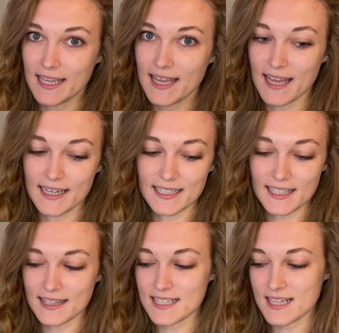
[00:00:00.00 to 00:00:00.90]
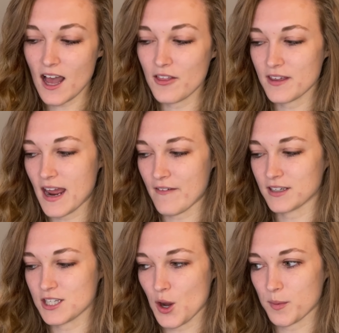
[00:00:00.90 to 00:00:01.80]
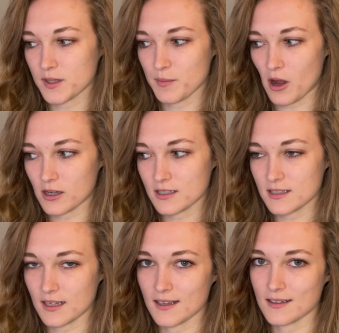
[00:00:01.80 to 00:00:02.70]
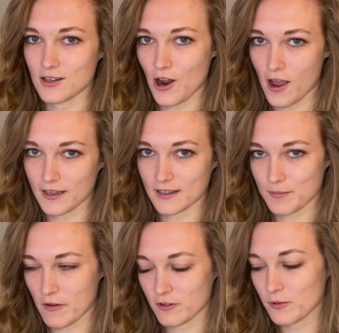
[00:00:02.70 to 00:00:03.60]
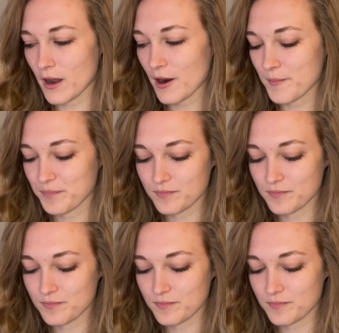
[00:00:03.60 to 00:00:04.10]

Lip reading: and get these out than having to open the box and not get them everywhere.